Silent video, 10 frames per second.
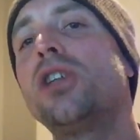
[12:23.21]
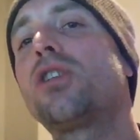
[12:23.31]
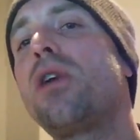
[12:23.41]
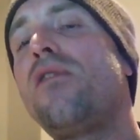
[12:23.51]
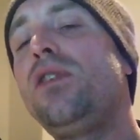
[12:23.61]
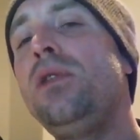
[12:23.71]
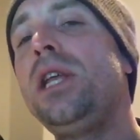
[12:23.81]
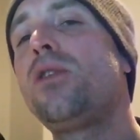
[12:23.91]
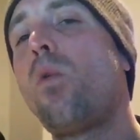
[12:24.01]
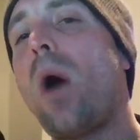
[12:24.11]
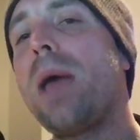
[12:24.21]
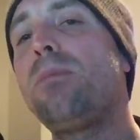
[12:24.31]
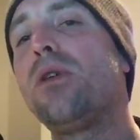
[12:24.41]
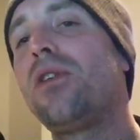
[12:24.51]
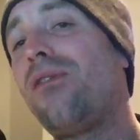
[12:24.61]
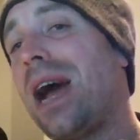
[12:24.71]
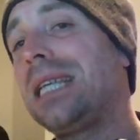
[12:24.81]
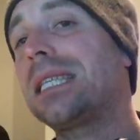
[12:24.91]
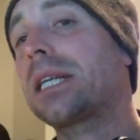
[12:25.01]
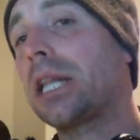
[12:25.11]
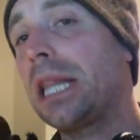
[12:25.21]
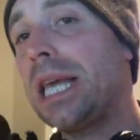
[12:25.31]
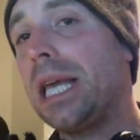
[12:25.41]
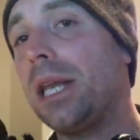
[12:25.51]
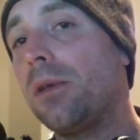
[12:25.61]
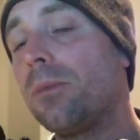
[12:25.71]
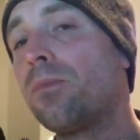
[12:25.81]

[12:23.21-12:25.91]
So if you need to wipe your device clean,